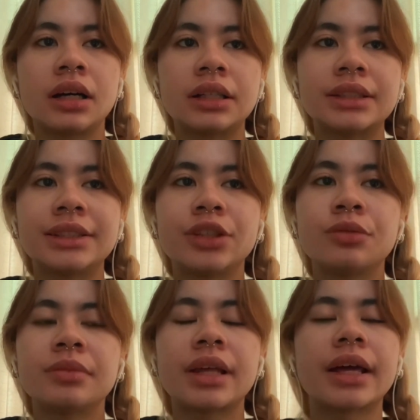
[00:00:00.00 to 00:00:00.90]

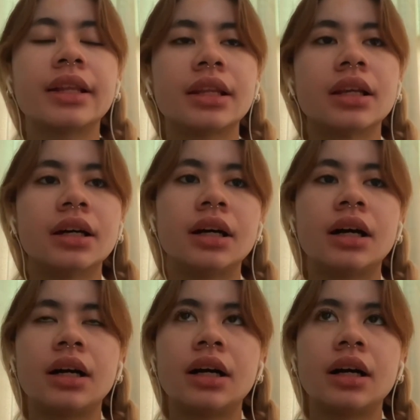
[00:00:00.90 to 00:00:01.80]
assume that
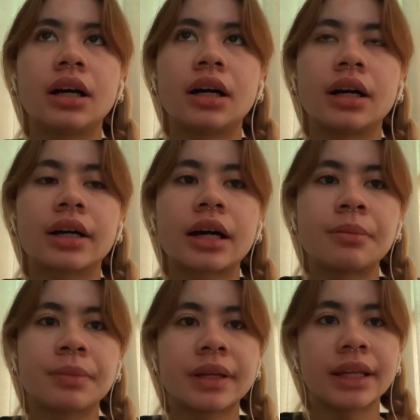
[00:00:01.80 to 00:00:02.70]

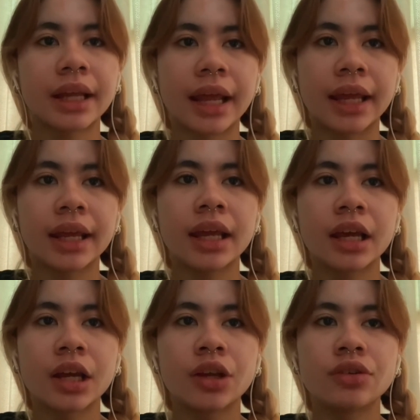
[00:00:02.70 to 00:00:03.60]
company A
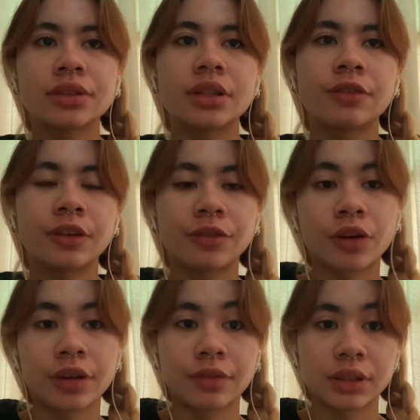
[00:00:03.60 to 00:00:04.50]
use the FIFO
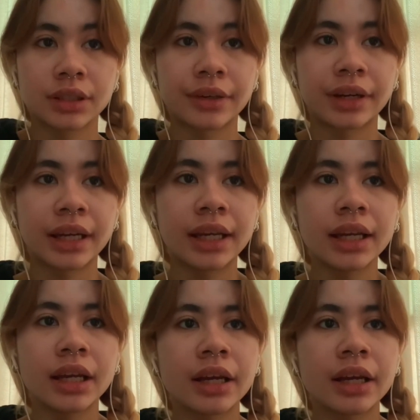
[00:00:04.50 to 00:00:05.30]
inventory